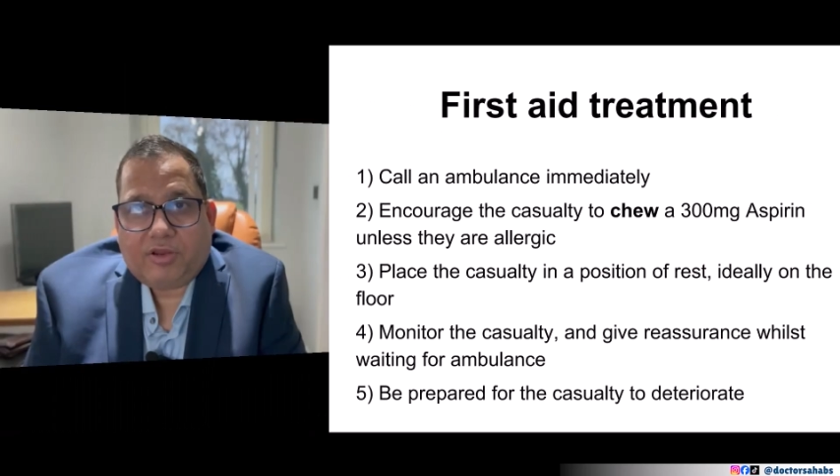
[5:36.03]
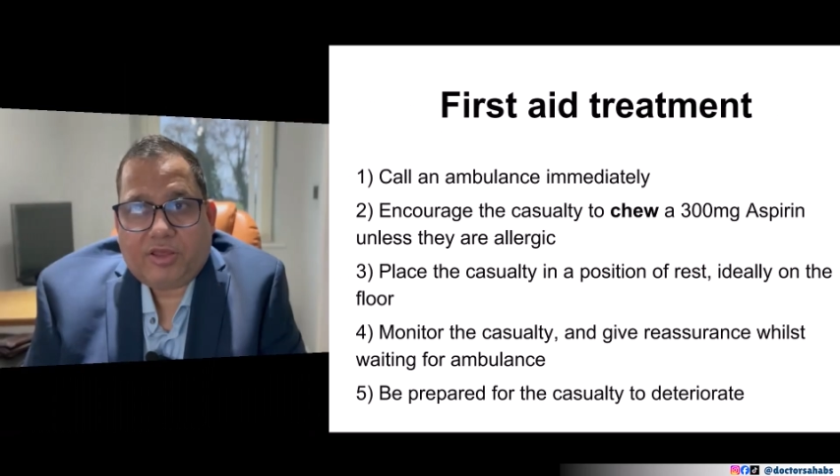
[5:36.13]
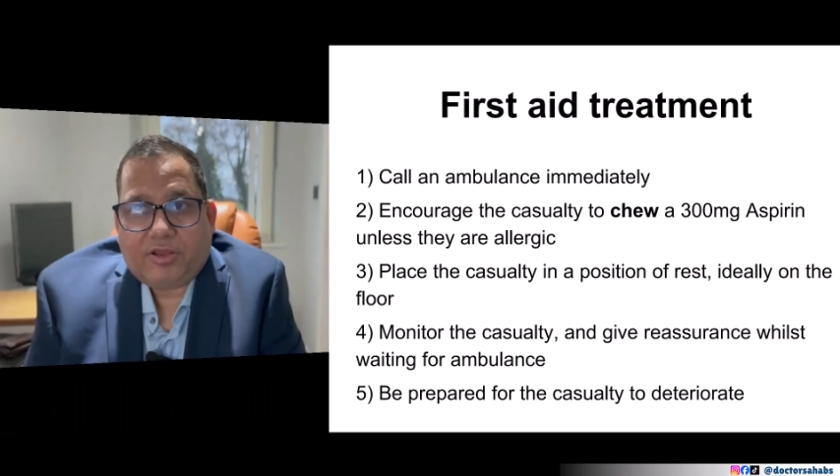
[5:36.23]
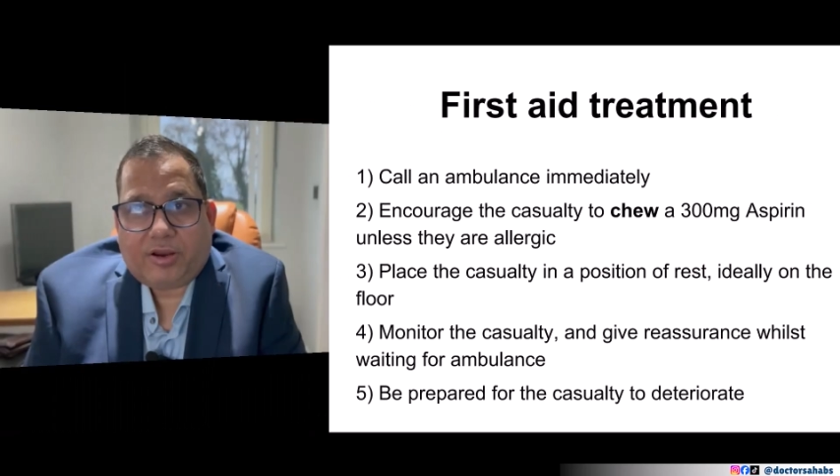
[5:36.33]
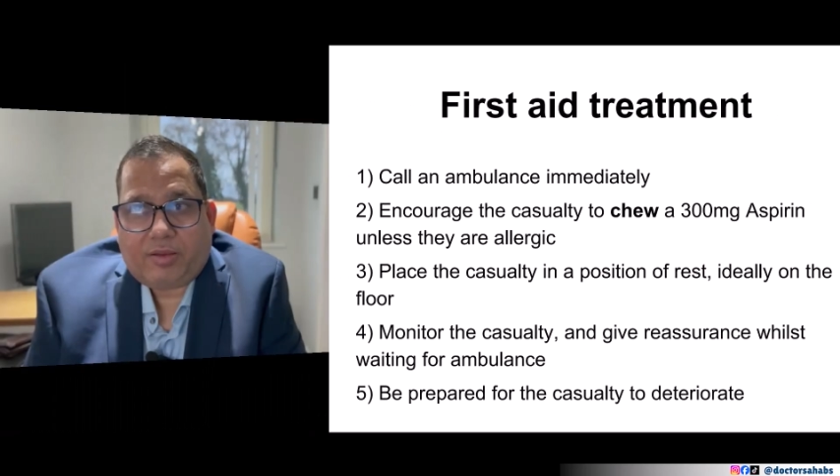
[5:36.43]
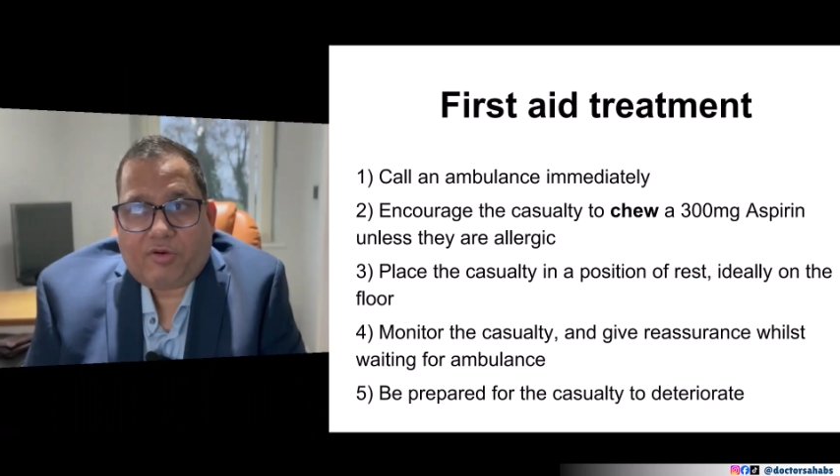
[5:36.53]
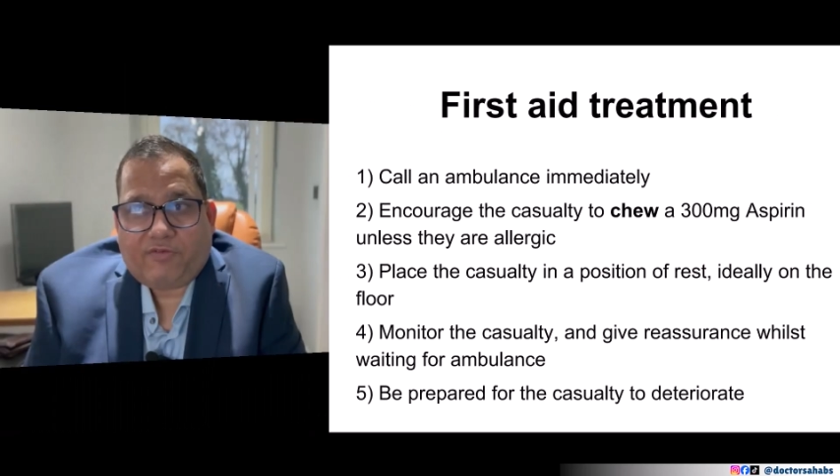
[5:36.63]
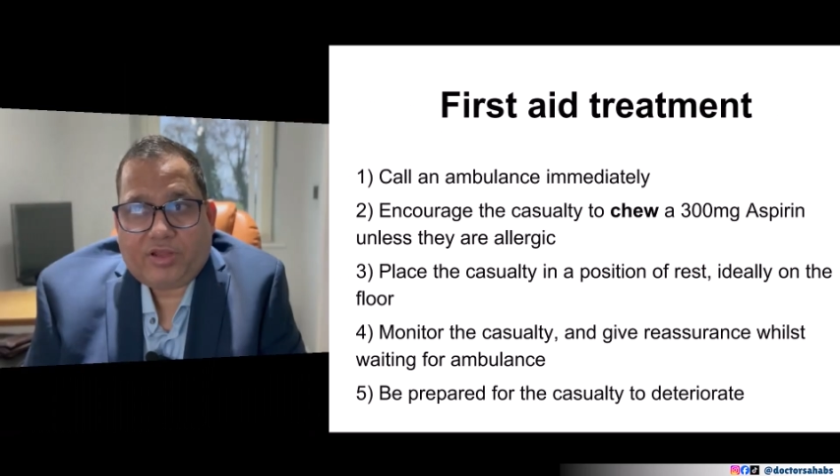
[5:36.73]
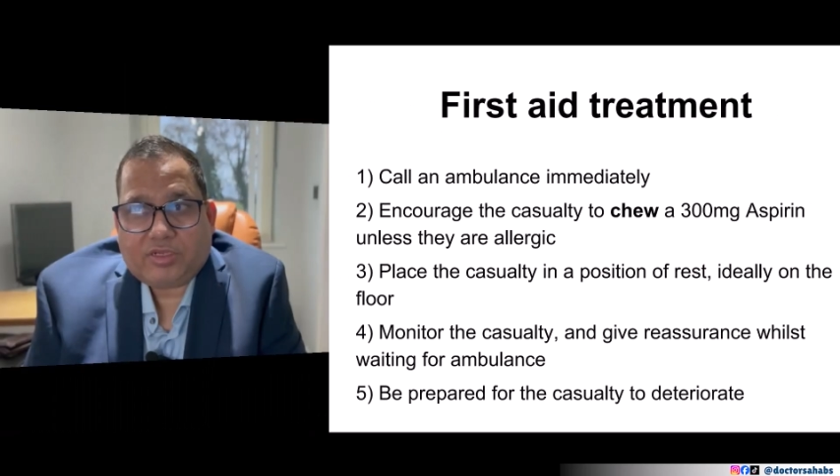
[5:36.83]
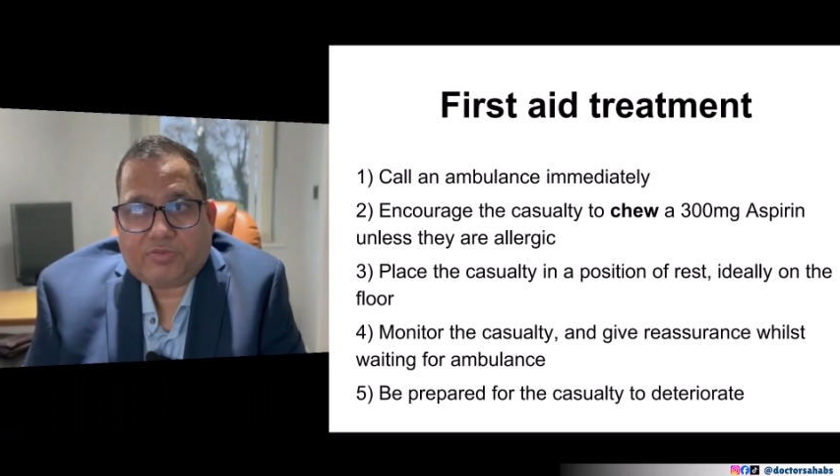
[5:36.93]
milligram of
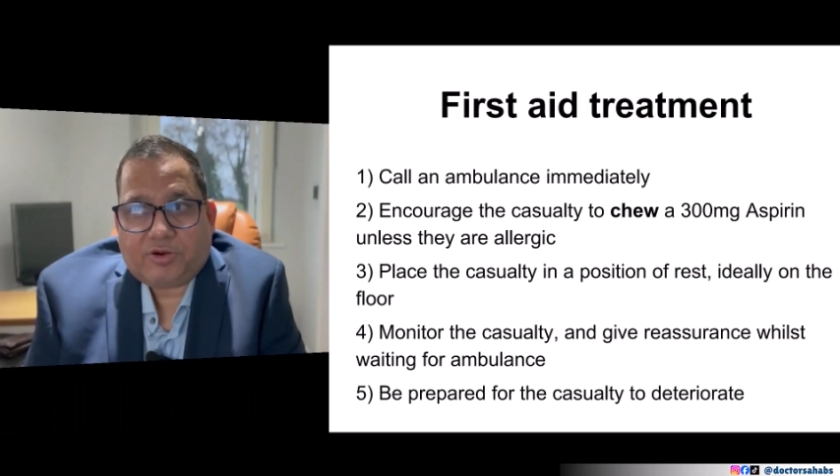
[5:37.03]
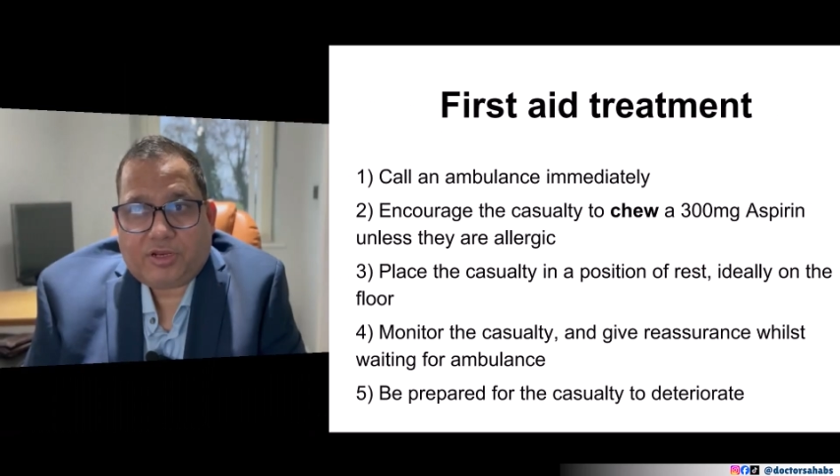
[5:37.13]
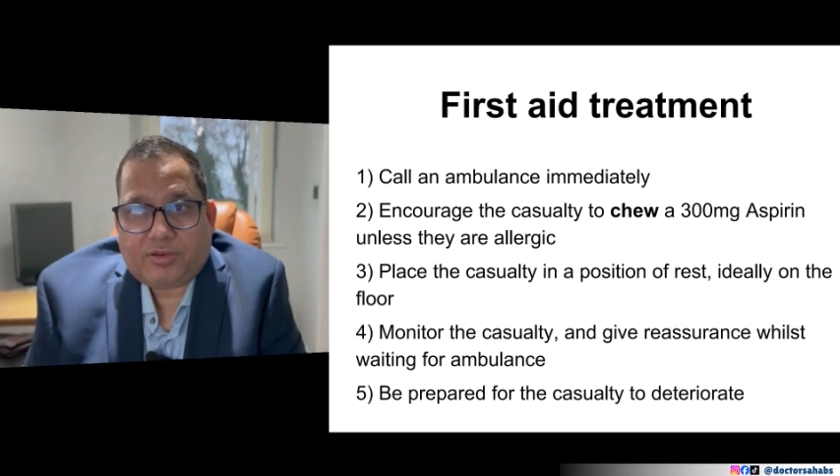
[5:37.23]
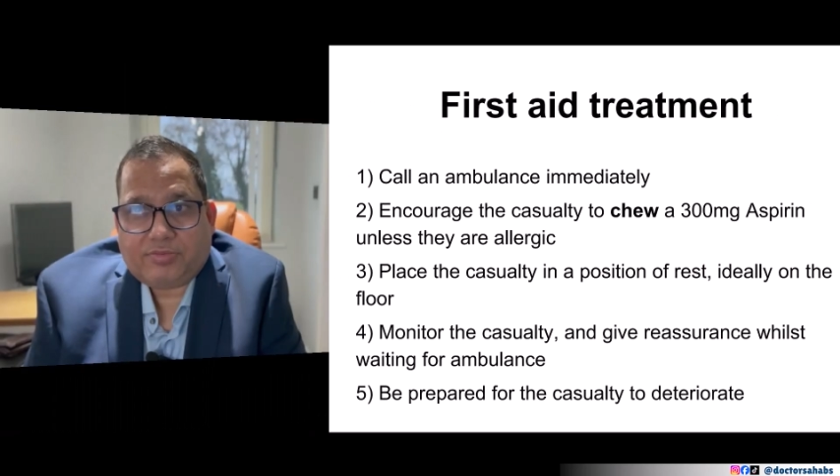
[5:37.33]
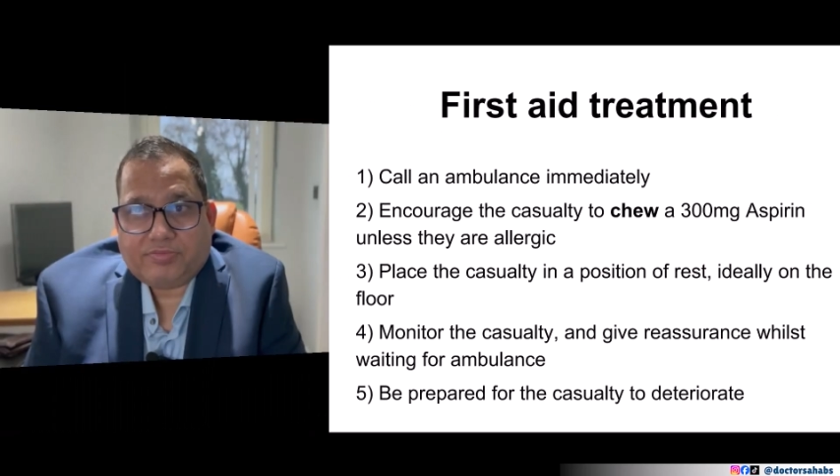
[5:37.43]
aspirin.